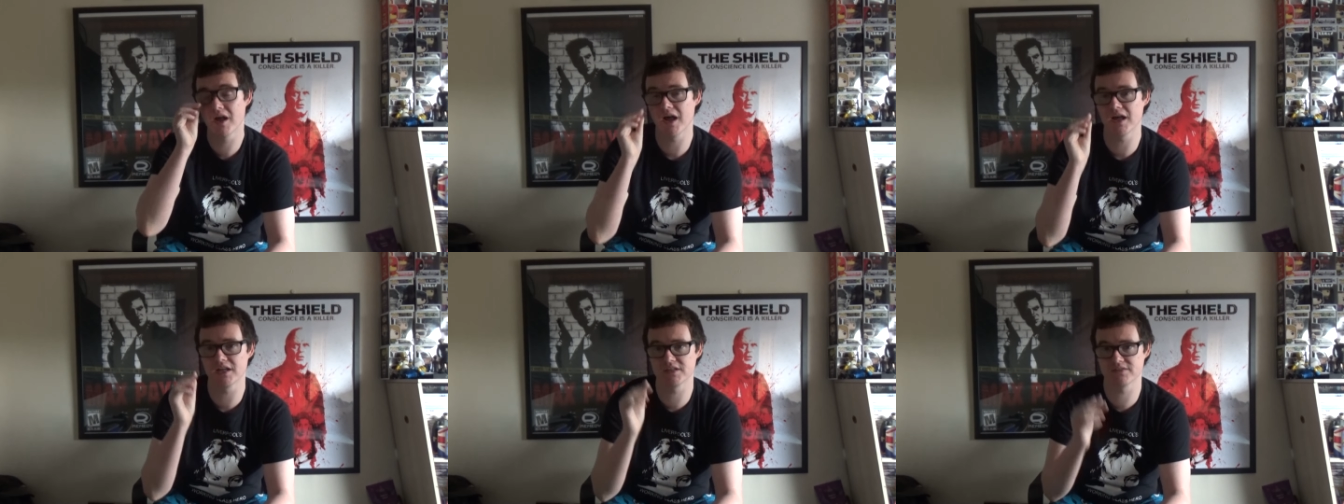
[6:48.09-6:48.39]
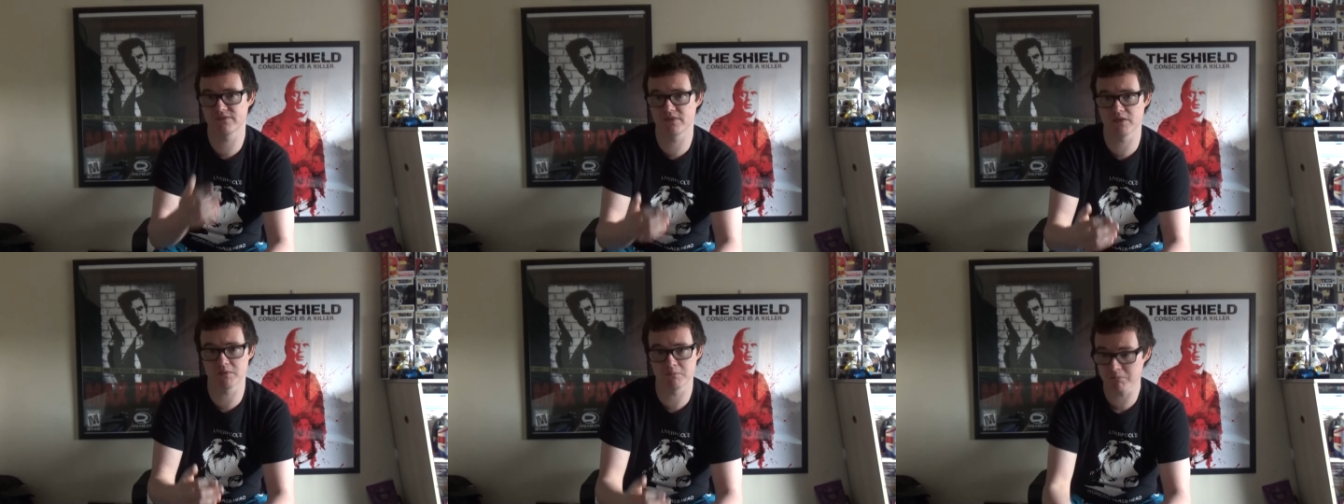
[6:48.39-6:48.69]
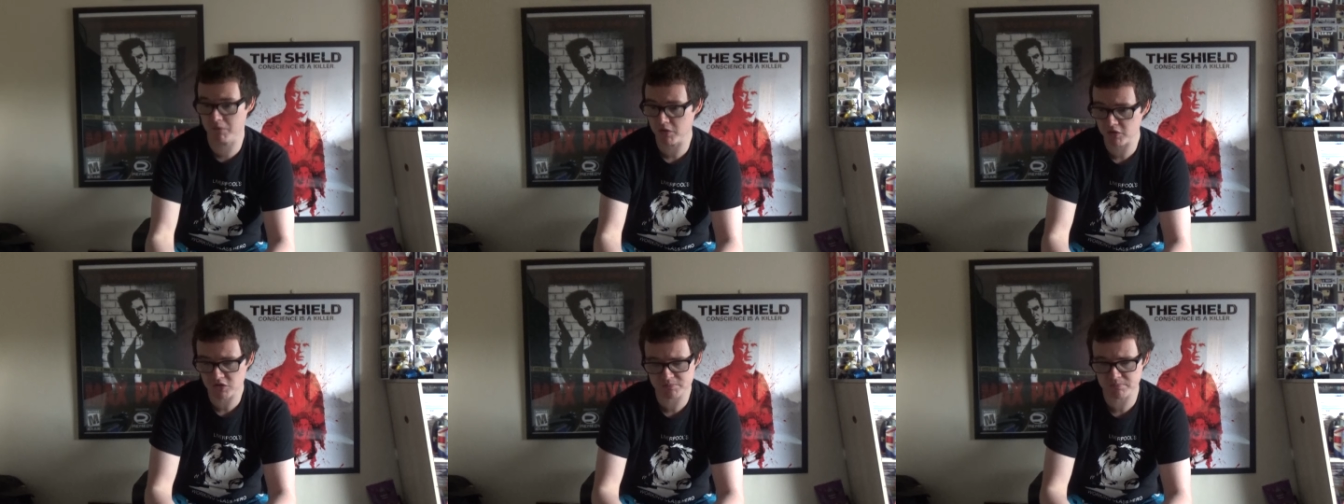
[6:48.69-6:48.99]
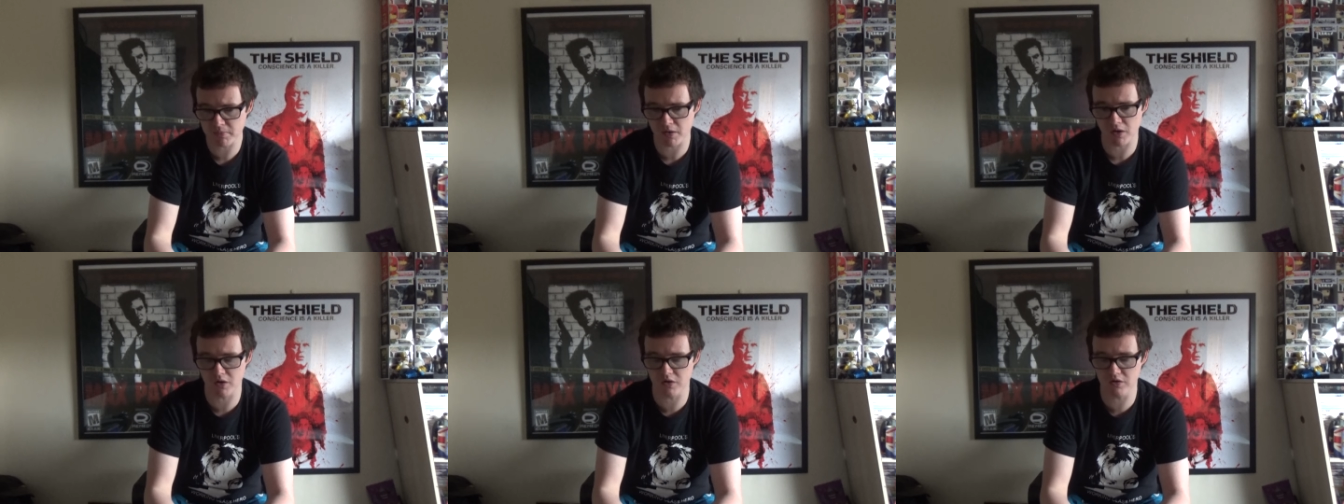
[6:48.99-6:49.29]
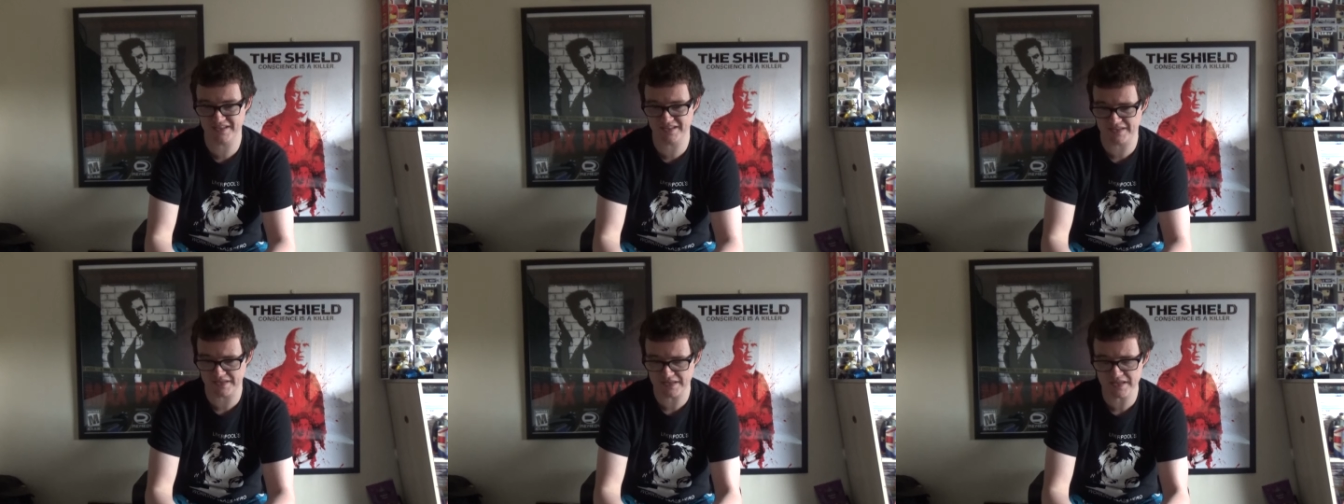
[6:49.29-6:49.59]
as for the most part,
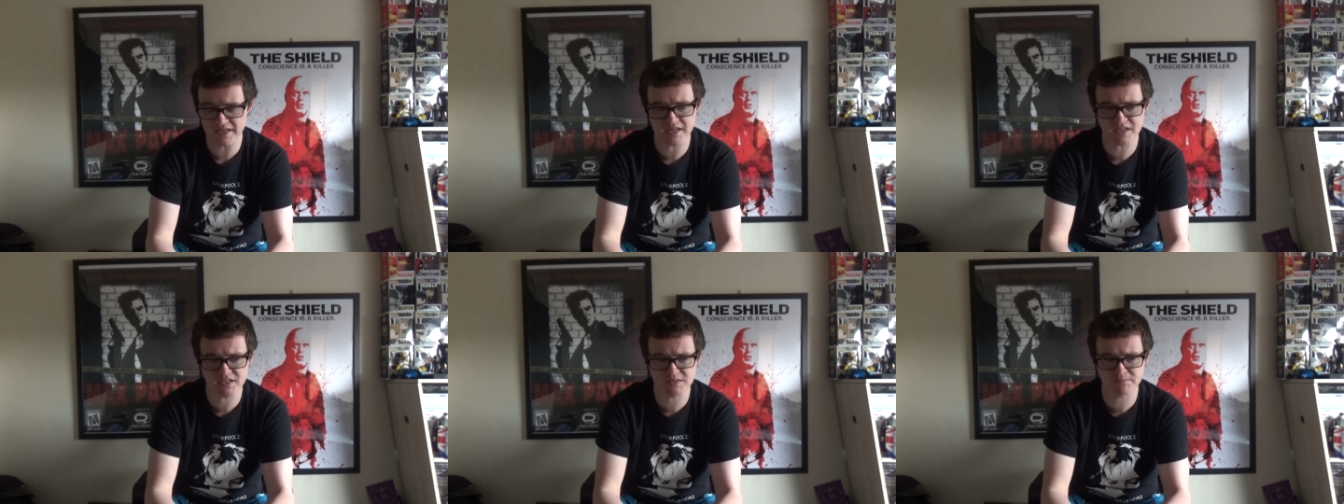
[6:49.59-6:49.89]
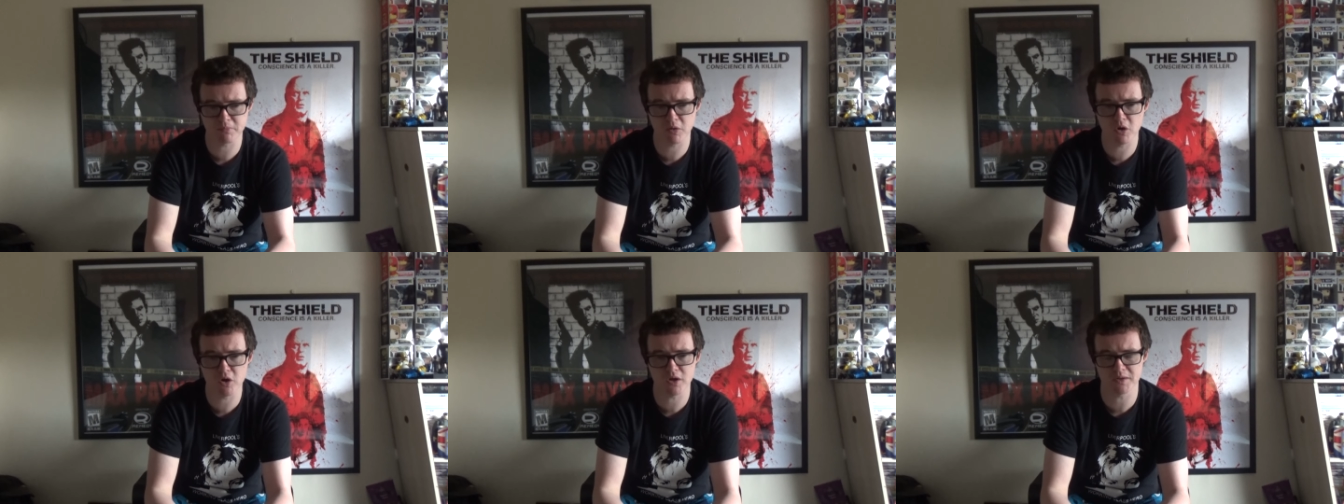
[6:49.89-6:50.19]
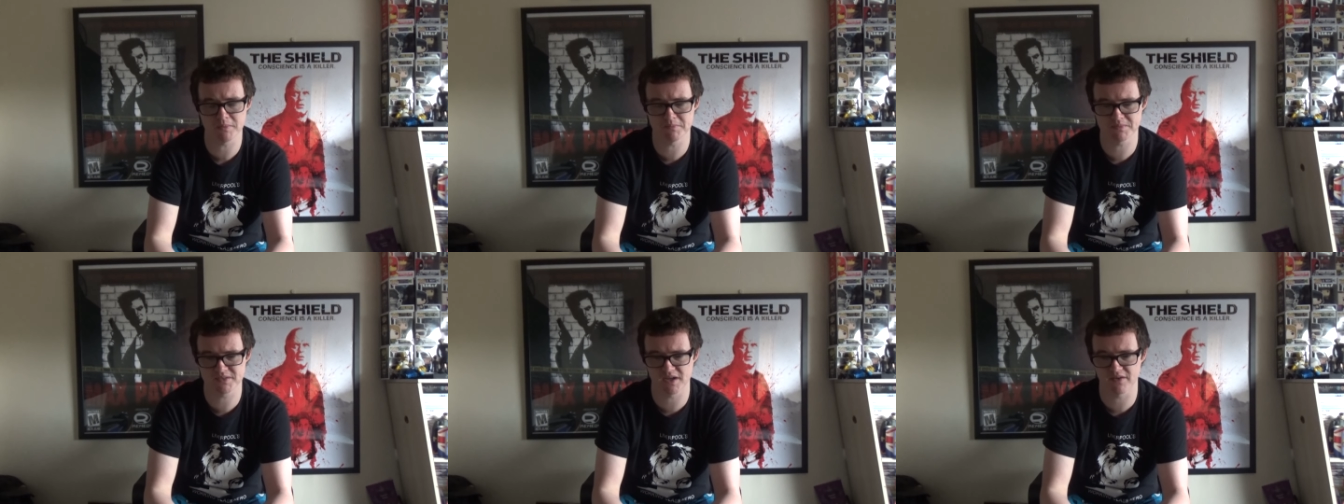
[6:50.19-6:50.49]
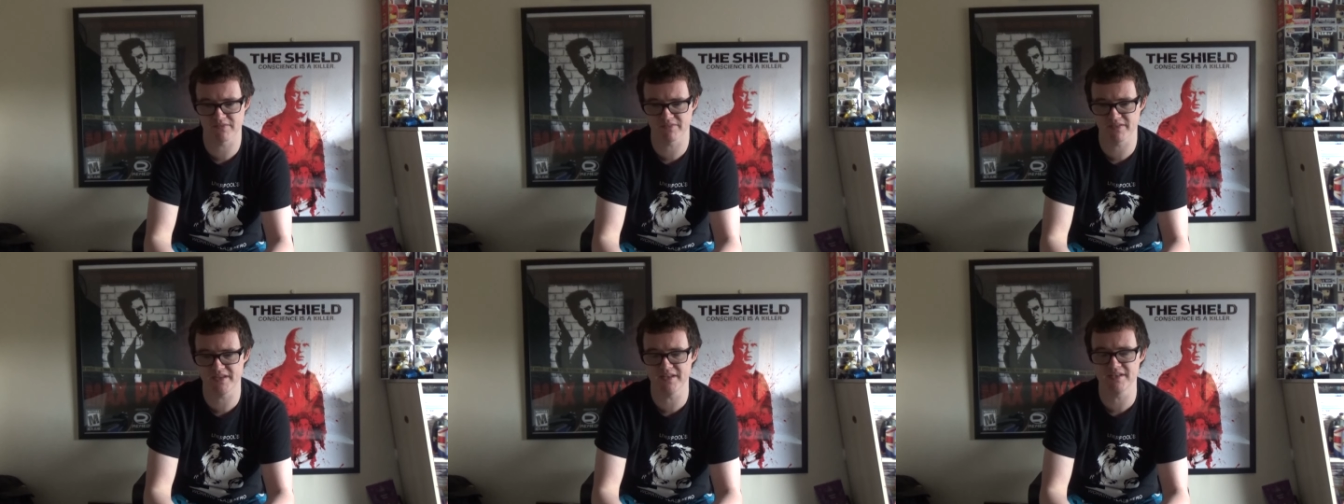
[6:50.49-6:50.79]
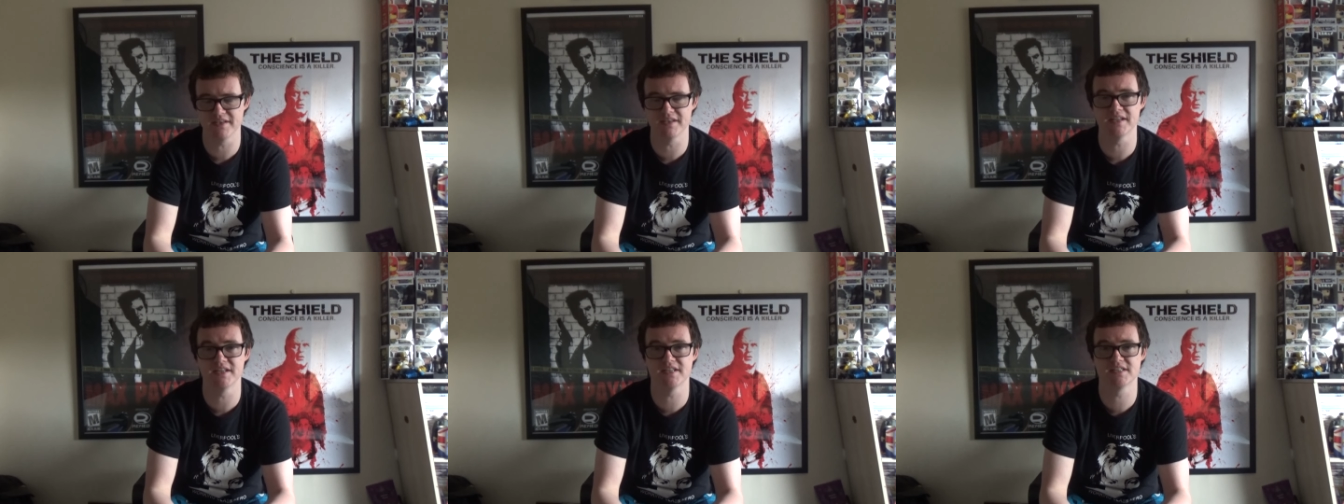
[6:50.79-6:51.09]
he has put himself
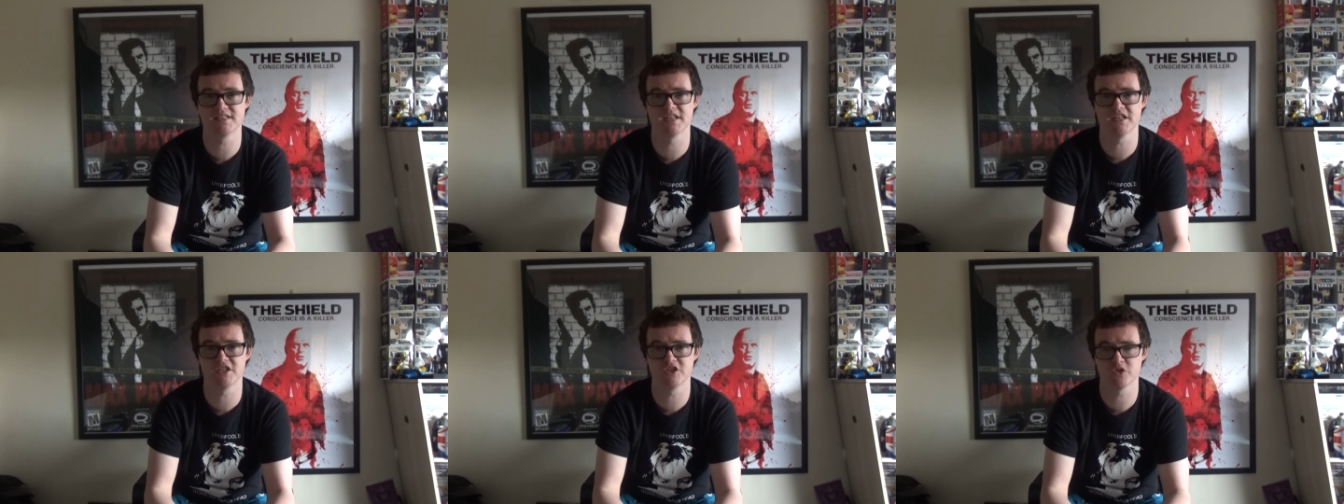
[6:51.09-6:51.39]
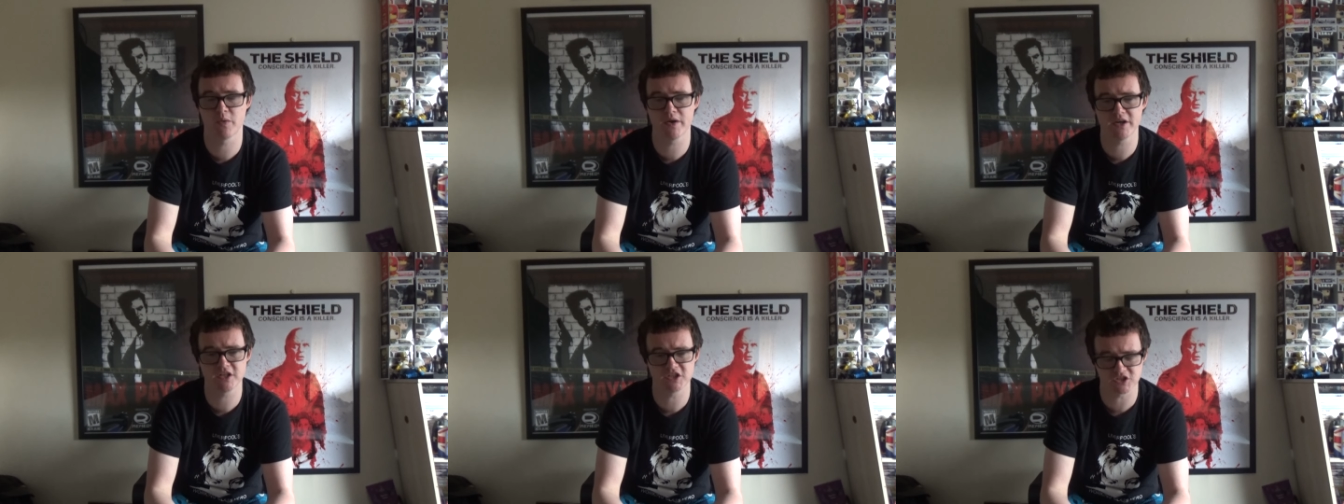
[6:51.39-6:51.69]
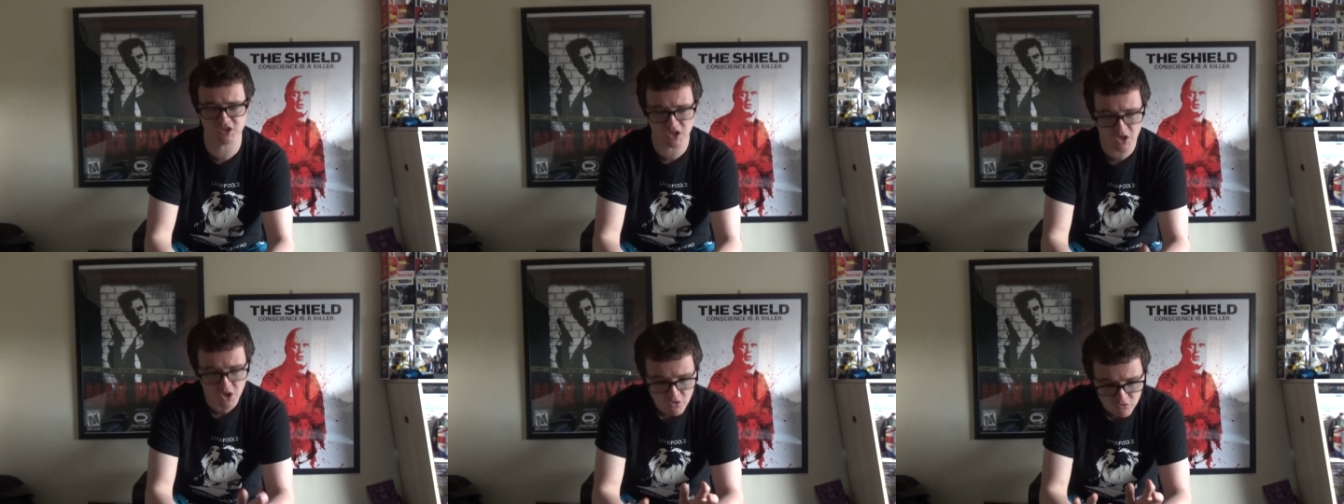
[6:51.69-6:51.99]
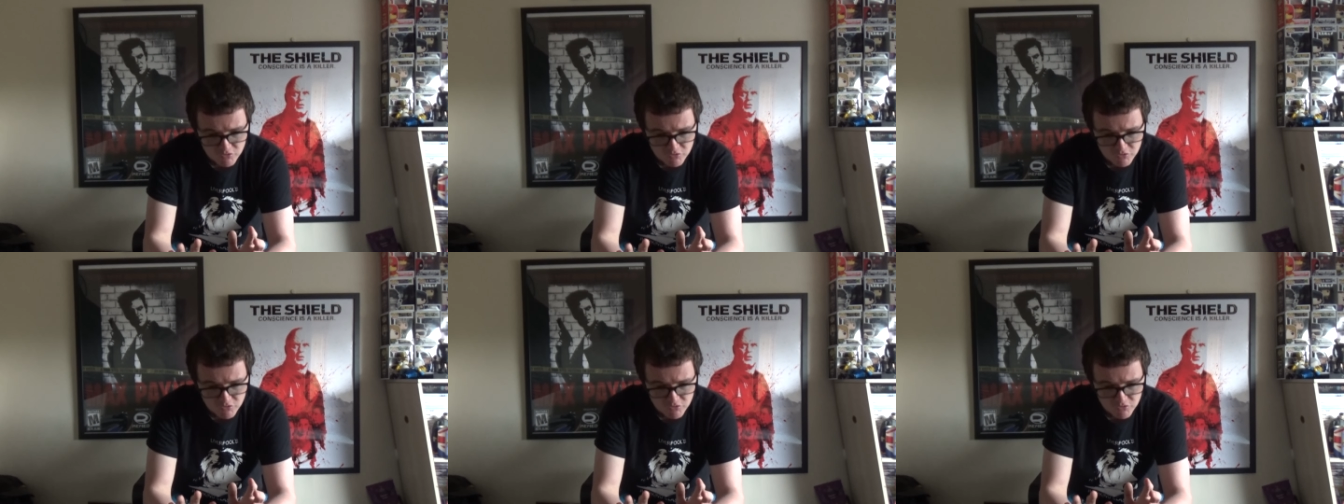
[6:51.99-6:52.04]
in these situations,